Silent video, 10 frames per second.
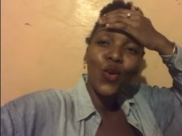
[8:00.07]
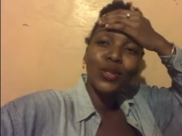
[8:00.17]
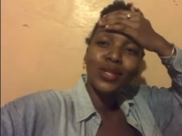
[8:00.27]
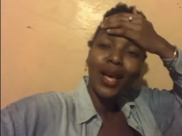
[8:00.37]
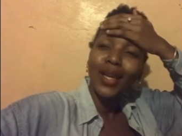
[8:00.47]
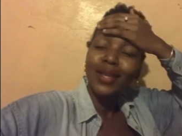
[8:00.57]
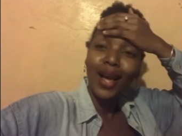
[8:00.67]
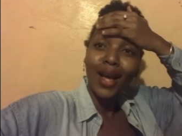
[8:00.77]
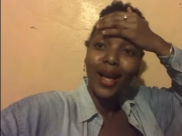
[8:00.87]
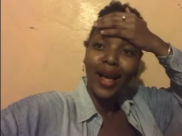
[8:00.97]

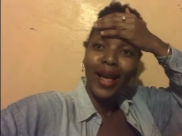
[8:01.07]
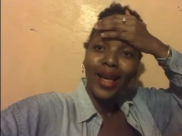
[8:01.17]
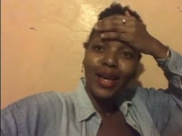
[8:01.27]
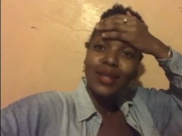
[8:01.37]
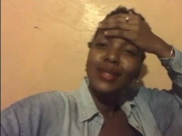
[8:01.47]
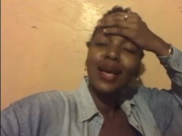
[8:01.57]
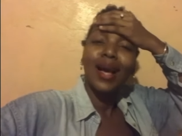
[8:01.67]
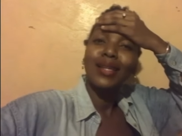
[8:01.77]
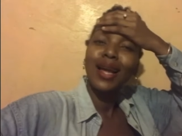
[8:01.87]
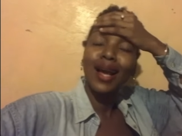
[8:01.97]
Sana.
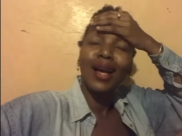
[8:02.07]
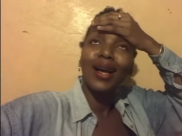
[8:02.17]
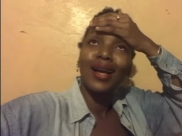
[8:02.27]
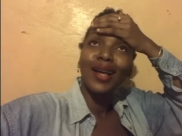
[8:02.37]
Sana.